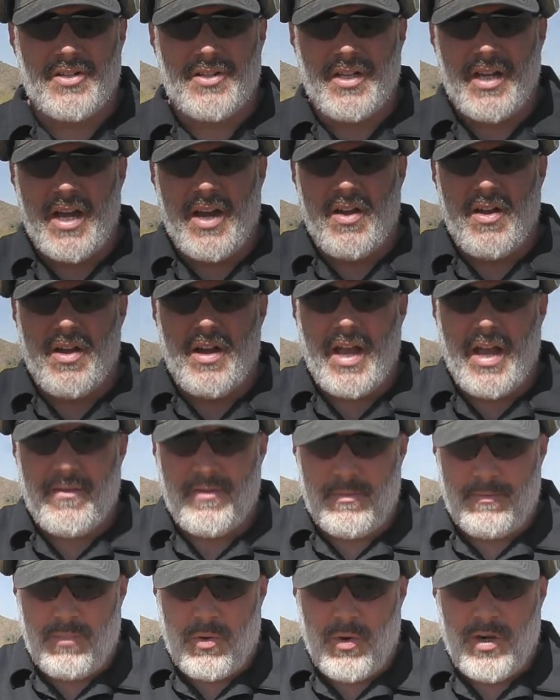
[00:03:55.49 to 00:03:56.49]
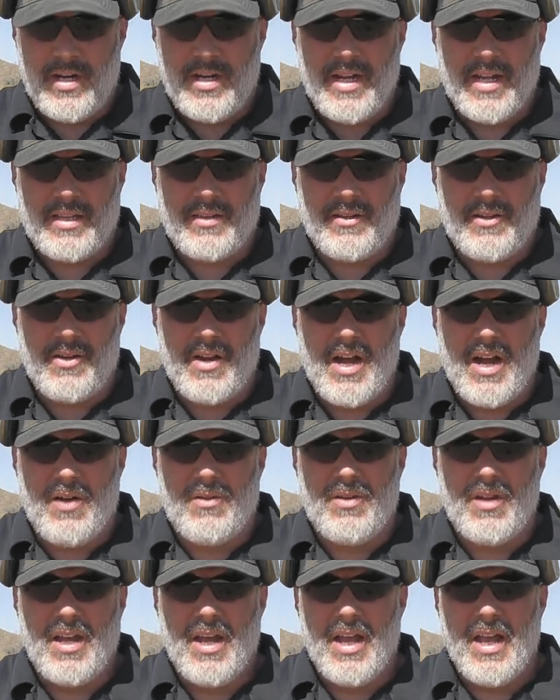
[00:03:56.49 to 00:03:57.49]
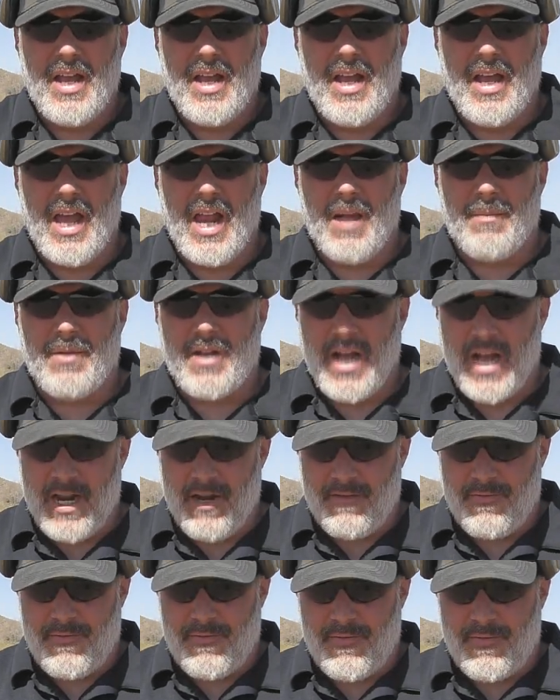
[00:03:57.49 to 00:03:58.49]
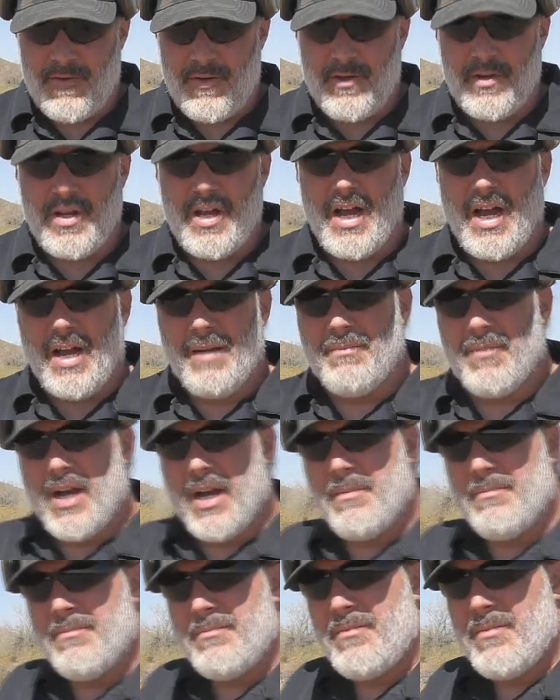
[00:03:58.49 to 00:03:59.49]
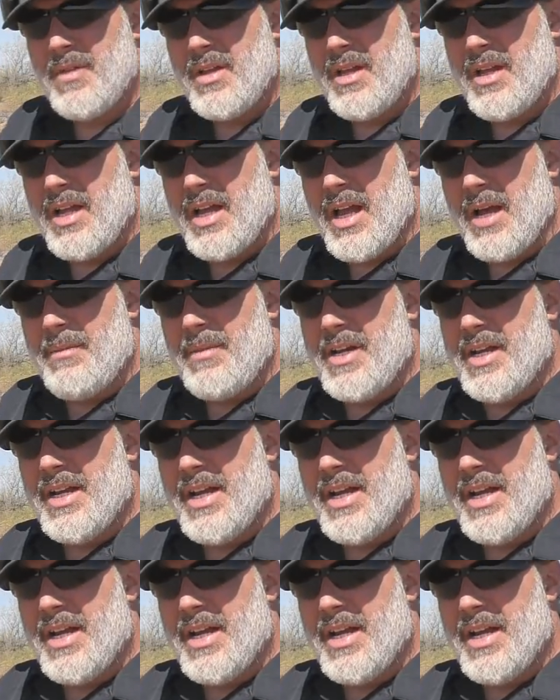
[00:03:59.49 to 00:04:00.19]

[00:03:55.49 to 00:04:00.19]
See how I have it pointed at the ground, and I'm kind of I'm